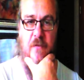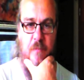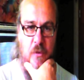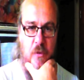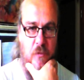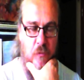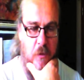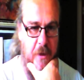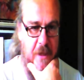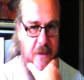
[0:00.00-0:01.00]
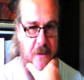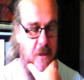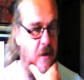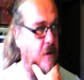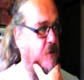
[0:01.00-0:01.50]
book, Roy, it
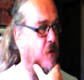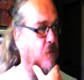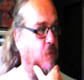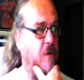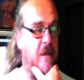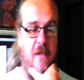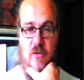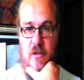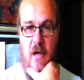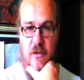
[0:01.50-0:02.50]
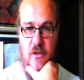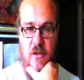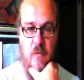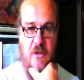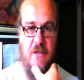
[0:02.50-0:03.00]
starts off with an
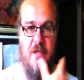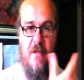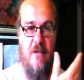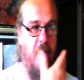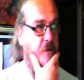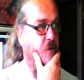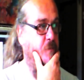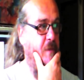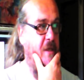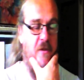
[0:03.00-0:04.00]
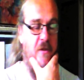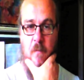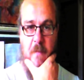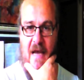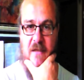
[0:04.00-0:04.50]
introduction which is entitled Meet the
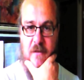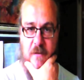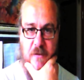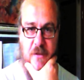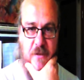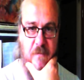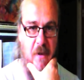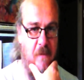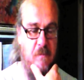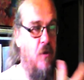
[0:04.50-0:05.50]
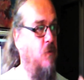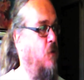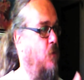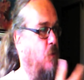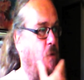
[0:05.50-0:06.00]
Combatants.
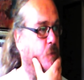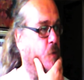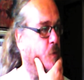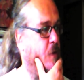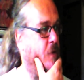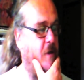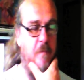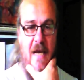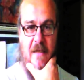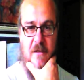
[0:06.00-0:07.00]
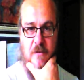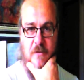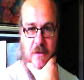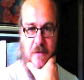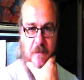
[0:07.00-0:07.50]
Who are the combatants?